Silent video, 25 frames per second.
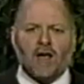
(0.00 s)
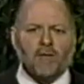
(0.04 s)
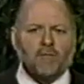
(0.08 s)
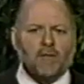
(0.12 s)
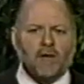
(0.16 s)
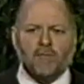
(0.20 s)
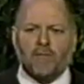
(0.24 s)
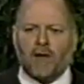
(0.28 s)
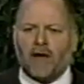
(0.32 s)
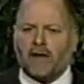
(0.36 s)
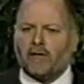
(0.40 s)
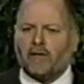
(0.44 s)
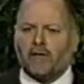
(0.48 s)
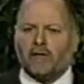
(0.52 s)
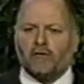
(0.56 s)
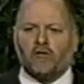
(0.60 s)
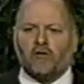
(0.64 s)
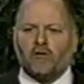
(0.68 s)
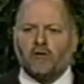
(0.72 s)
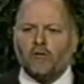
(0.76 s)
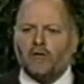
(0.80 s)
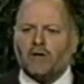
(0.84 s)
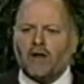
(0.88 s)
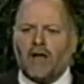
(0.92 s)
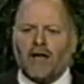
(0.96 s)
had me better in
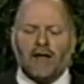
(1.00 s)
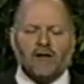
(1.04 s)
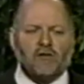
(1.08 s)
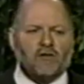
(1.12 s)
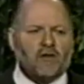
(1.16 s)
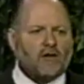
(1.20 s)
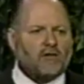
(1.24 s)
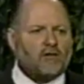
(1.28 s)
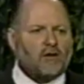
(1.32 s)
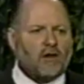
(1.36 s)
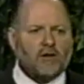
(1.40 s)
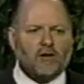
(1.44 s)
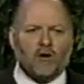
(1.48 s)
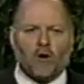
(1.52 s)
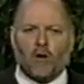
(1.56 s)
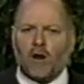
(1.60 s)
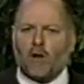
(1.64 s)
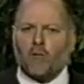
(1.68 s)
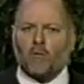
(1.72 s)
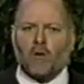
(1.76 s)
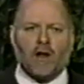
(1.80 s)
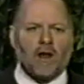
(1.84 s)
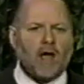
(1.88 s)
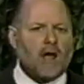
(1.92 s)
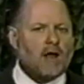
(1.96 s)
2 days. I said, you know, and
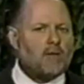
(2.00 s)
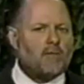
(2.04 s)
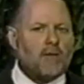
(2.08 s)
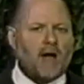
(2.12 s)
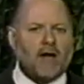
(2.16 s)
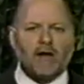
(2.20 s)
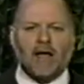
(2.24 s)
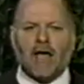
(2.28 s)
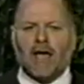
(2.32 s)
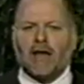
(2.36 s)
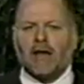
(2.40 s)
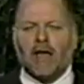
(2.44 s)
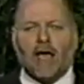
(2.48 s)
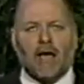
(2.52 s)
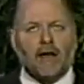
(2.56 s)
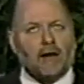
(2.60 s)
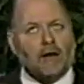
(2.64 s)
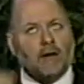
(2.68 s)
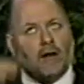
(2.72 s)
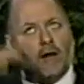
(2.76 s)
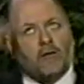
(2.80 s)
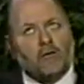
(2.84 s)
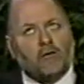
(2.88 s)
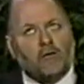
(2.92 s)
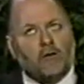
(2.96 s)
I went on about Aunt
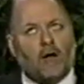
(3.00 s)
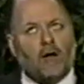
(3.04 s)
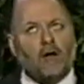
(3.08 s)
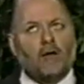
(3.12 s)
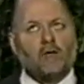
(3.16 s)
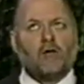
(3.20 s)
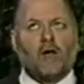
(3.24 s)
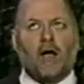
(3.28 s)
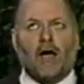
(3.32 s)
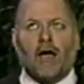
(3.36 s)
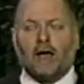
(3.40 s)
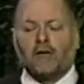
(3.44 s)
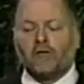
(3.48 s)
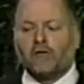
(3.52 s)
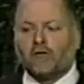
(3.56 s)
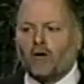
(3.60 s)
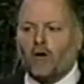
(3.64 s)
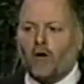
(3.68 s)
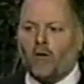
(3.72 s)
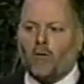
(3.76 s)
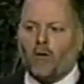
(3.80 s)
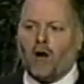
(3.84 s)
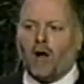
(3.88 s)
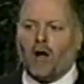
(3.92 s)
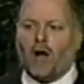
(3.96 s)
Hattie, and I saw his eyes
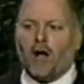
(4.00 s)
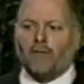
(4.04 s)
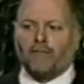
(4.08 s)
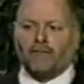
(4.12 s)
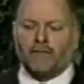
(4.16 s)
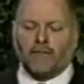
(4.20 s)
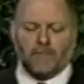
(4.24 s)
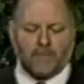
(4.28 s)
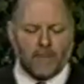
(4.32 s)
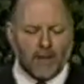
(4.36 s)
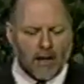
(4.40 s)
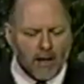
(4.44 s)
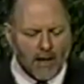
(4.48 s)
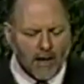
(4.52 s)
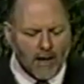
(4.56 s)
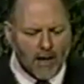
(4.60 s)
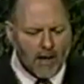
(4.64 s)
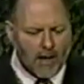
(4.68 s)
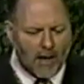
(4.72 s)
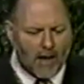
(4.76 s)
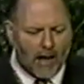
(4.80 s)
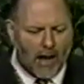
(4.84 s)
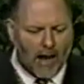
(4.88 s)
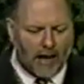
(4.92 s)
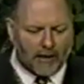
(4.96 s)
go off. And
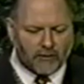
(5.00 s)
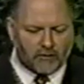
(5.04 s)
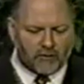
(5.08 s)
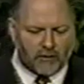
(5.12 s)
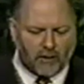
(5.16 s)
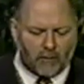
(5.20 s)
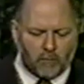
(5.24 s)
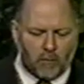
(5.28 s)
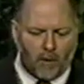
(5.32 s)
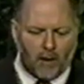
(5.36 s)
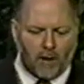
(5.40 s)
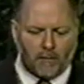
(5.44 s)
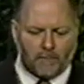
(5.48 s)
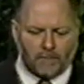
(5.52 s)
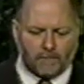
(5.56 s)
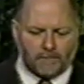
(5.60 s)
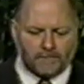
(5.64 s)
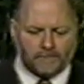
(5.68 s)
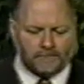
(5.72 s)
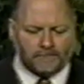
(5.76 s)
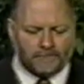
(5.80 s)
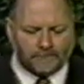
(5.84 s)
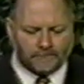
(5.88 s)
I said, well,